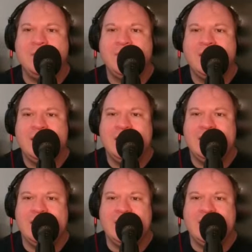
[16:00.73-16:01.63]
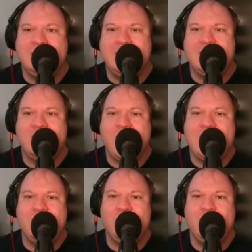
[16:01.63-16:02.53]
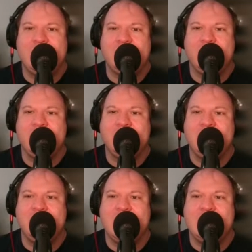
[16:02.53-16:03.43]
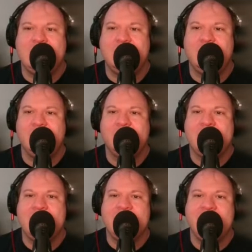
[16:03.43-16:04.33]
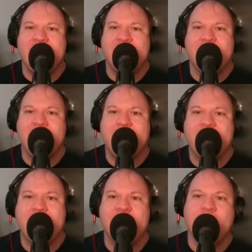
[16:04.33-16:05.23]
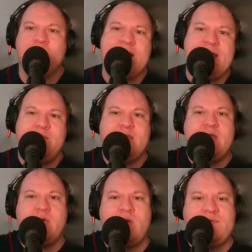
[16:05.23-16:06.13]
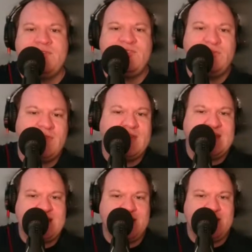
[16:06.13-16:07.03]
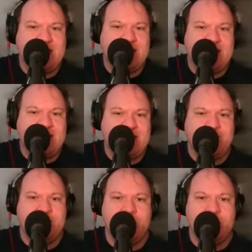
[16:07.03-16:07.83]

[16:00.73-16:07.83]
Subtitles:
up. Doesn't quite work as well as he would like to. Spider Man then web swings away. We go over to the Daily Bugle,